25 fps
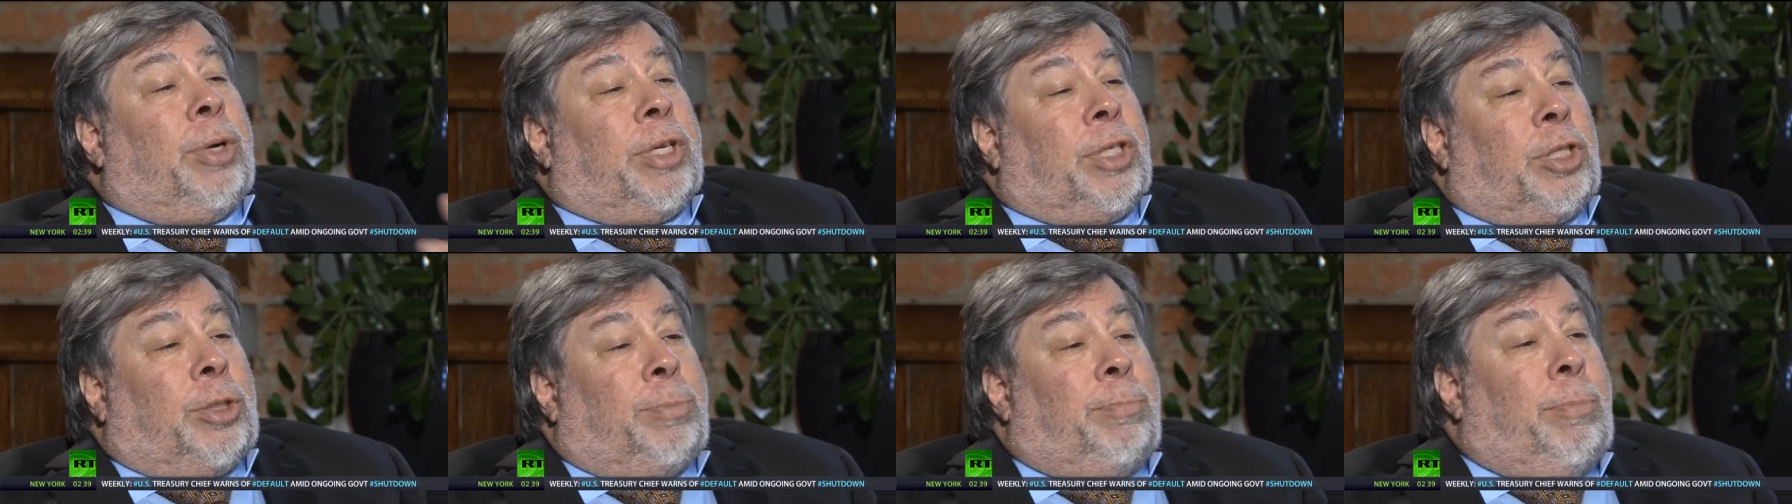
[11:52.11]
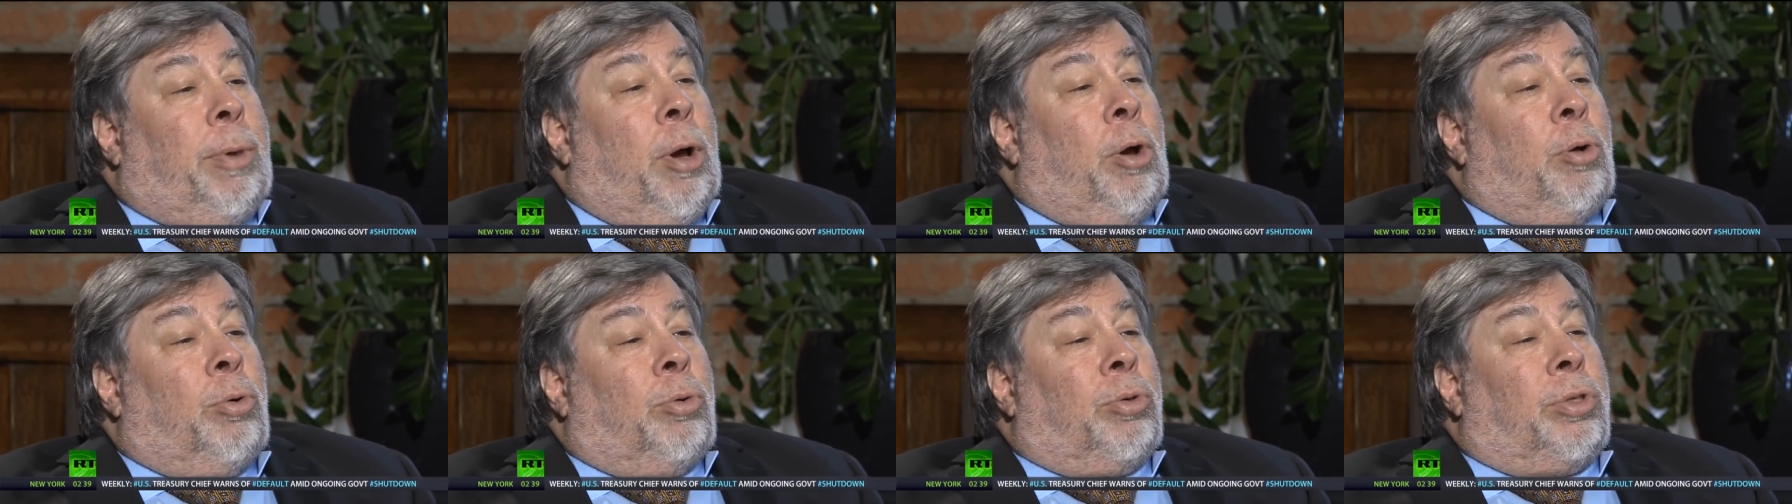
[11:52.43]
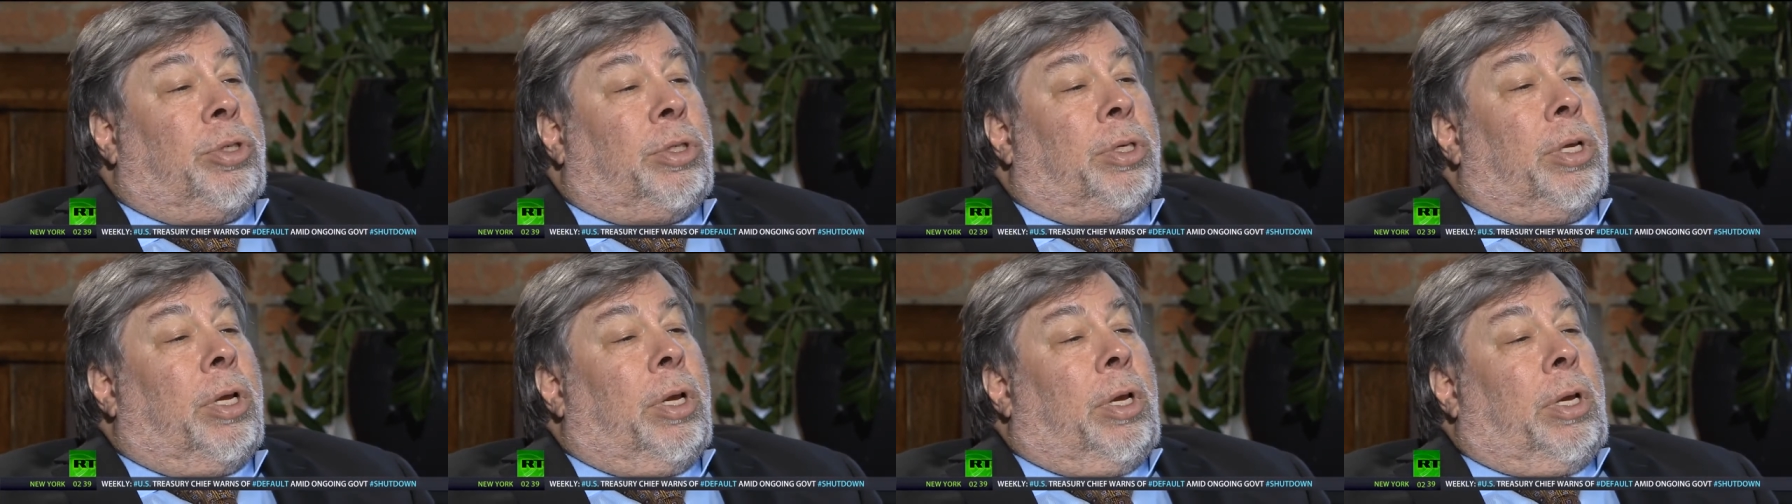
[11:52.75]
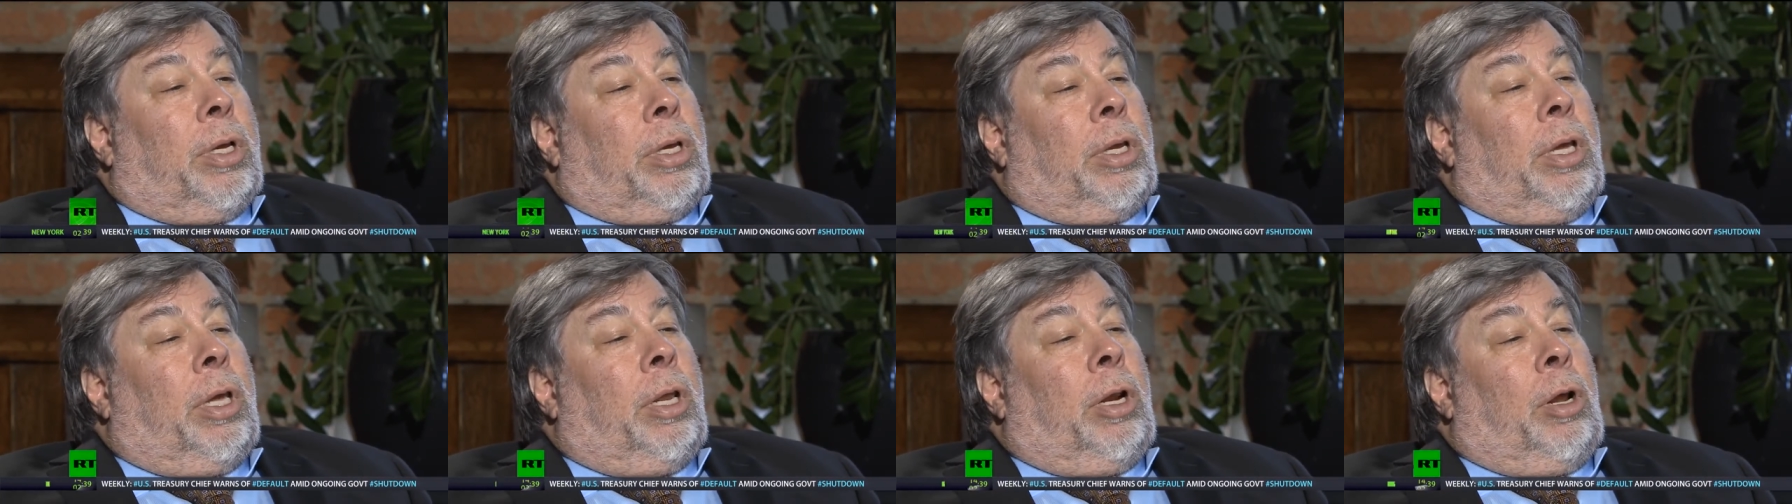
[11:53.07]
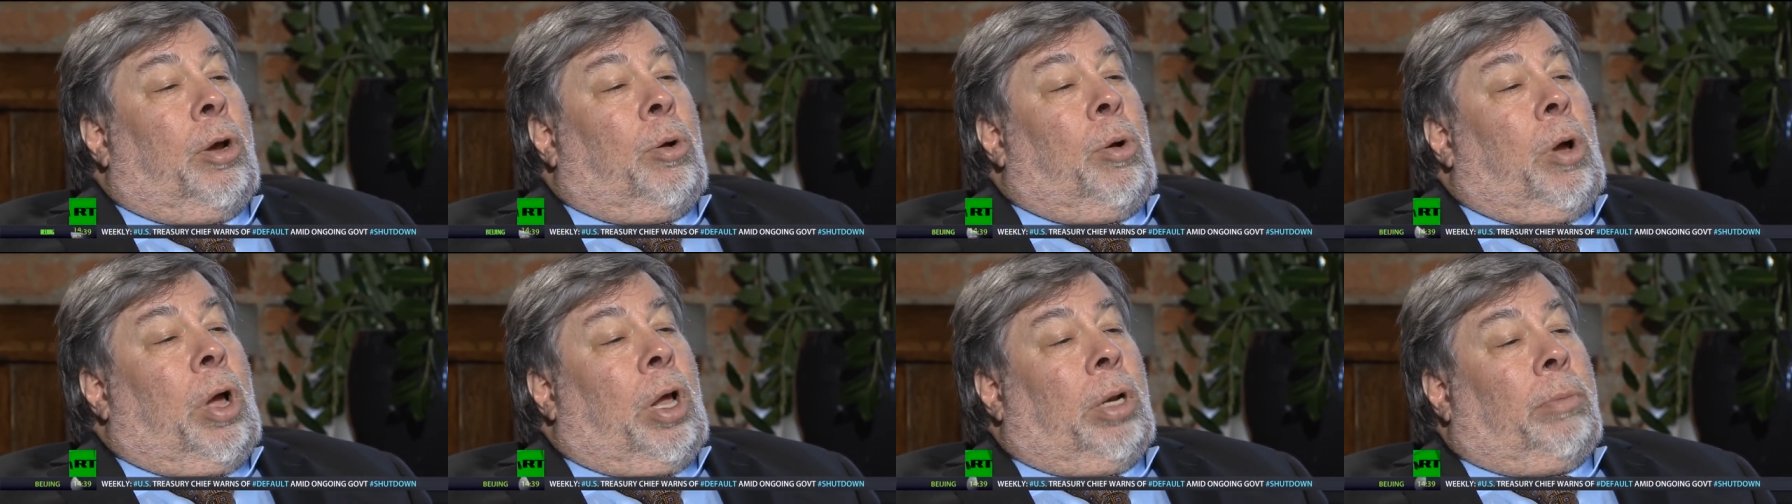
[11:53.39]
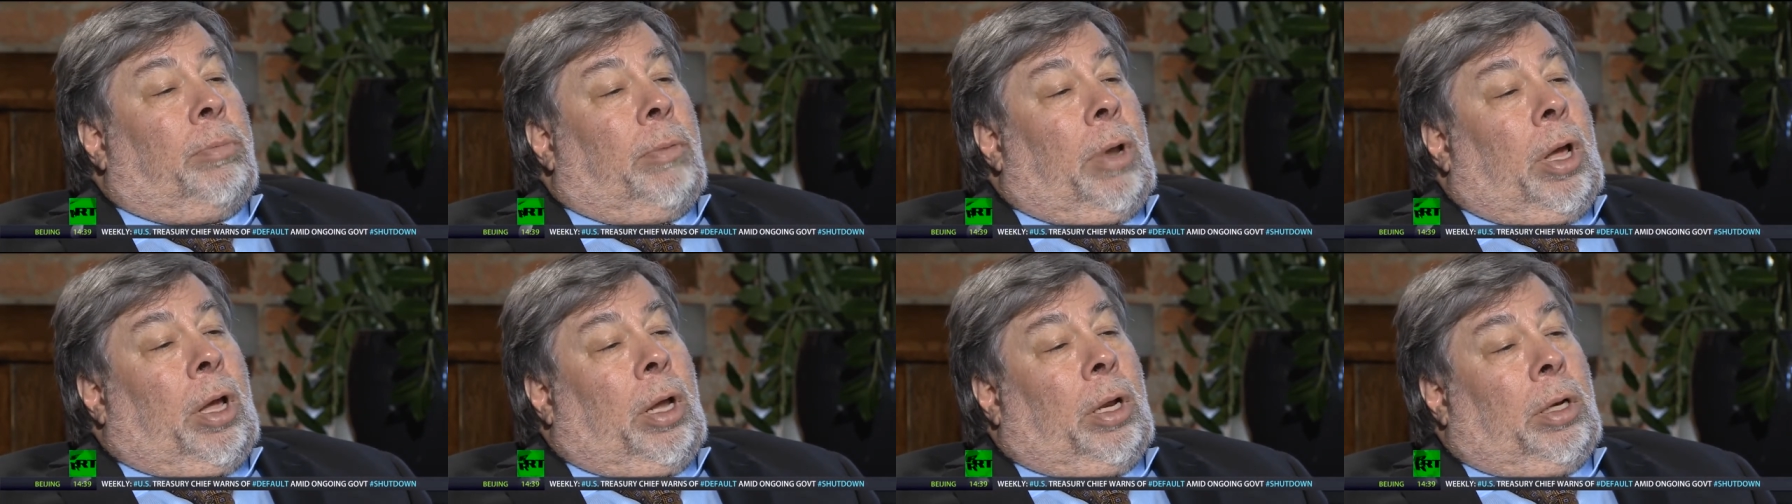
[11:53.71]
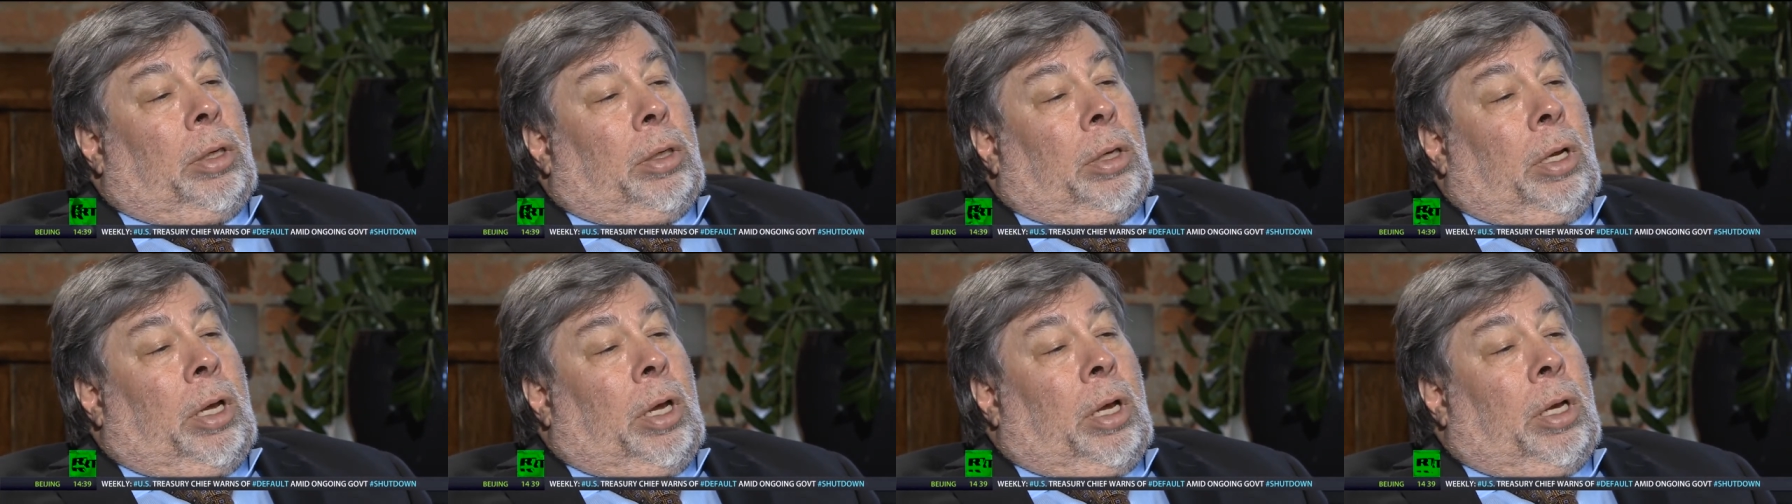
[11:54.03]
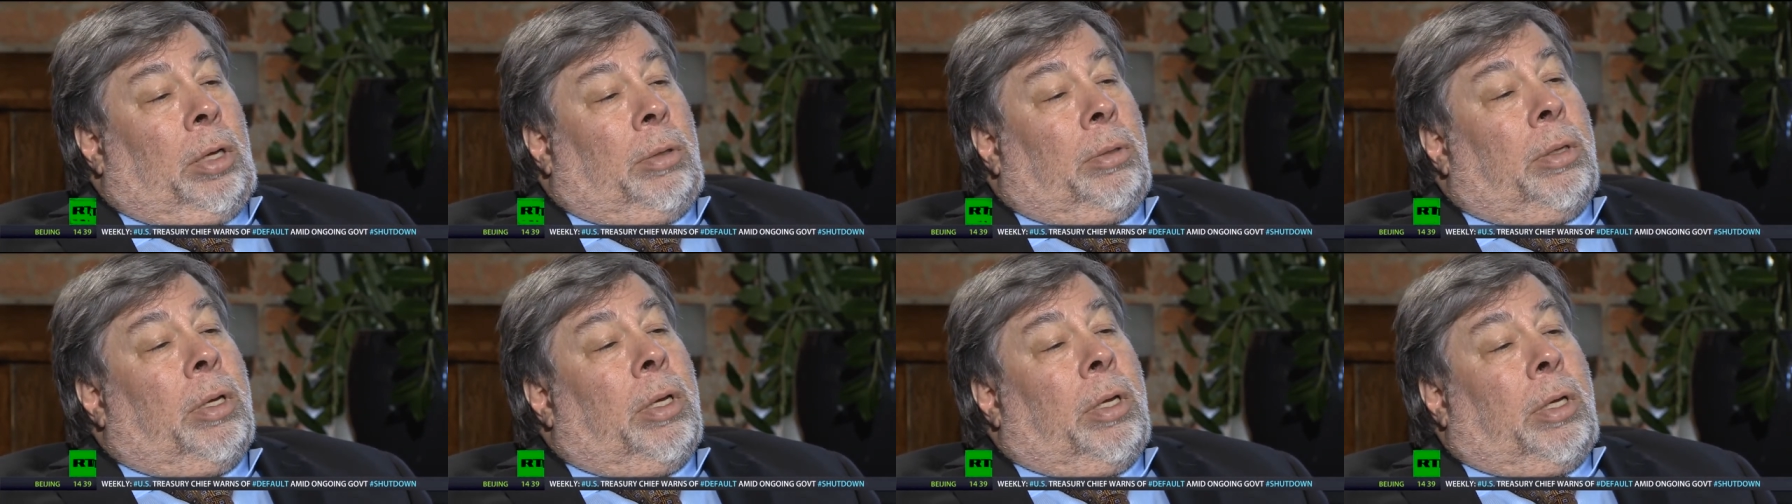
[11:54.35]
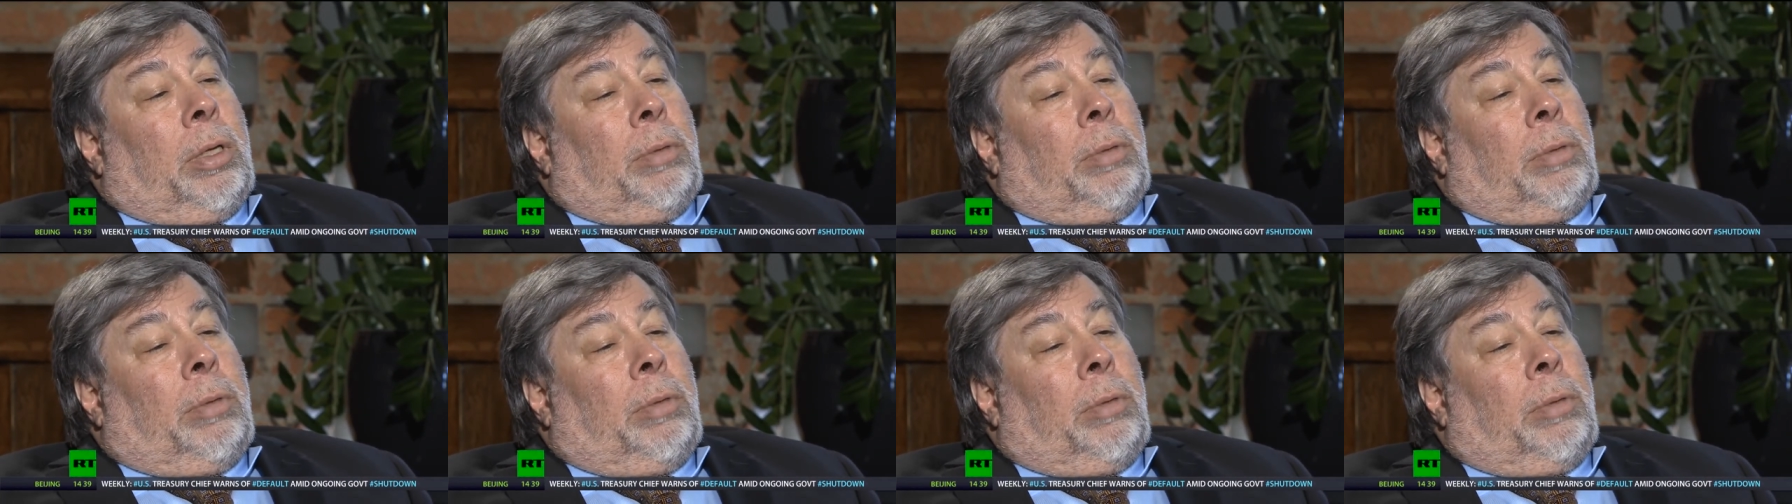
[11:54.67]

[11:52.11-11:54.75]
expose, you know, on